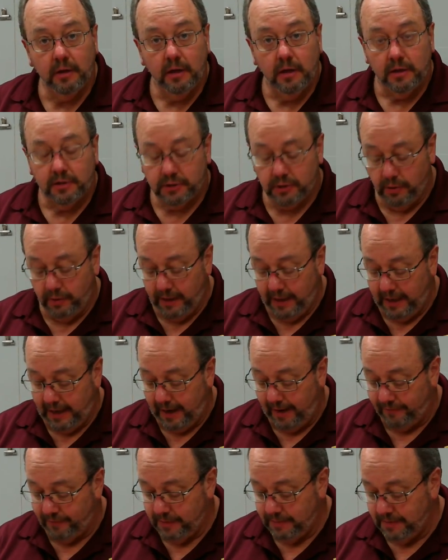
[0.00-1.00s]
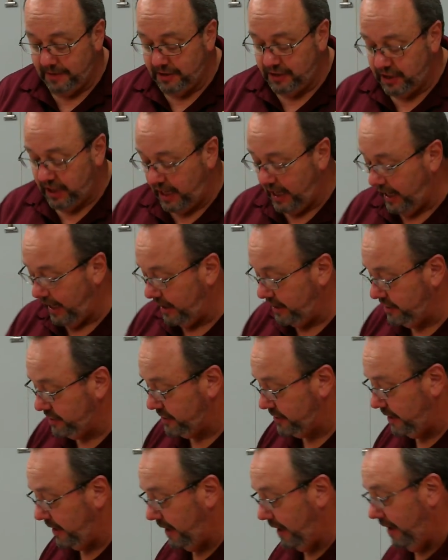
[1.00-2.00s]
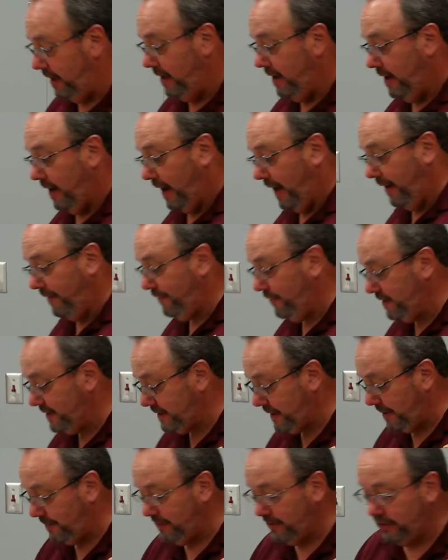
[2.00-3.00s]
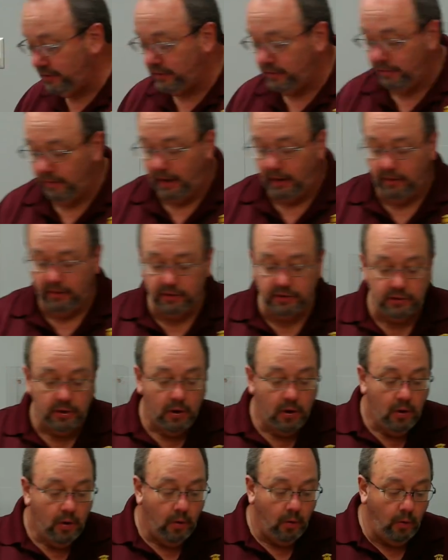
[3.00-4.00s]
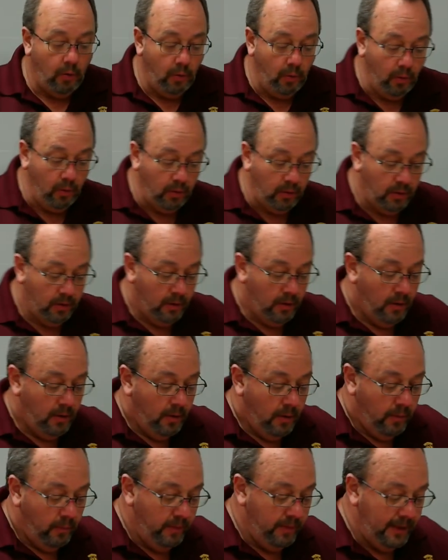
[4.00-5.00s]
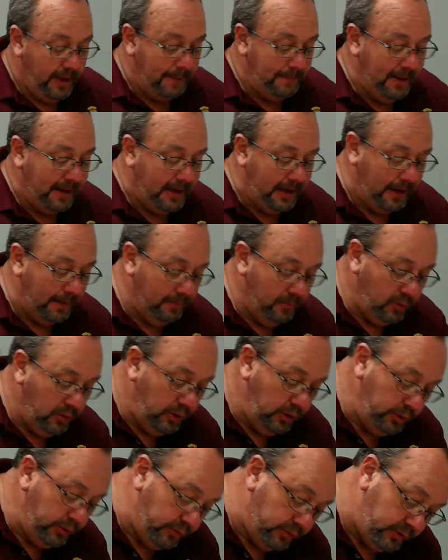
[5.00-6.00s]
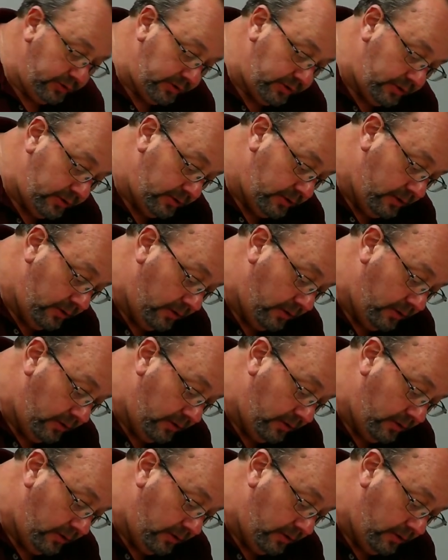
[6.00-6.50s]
so they have to be changed every 72 hours or when they become loose.